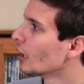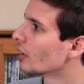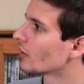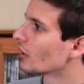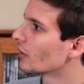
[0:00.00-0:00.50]

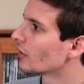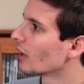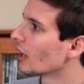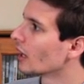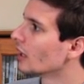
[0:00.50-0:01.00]
it's going to
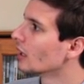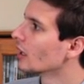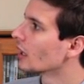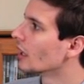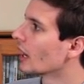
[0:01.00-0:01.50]
say
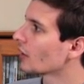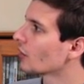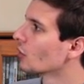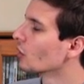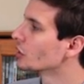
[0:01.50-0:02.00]
connect
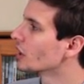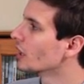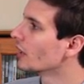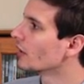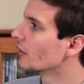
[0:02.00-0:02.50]
storage
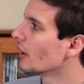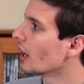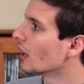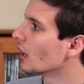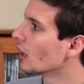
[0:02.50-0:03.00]
contains
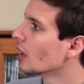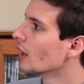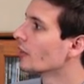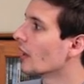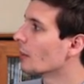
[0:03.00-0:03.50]
data,
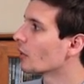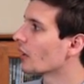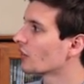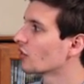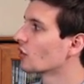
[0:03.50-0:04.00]
then
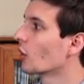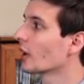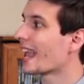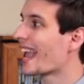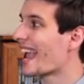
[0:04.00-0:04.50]
press
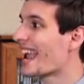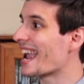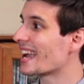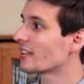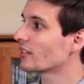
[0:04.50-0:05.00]
Start
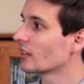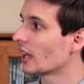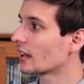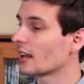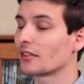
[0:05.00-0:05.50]
and
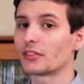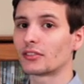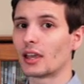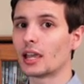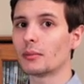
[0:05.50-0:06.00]
Select at the
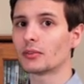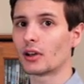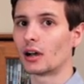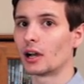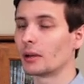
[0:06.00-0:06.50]
same
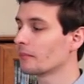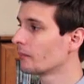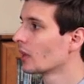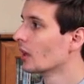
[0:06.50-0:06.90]
time.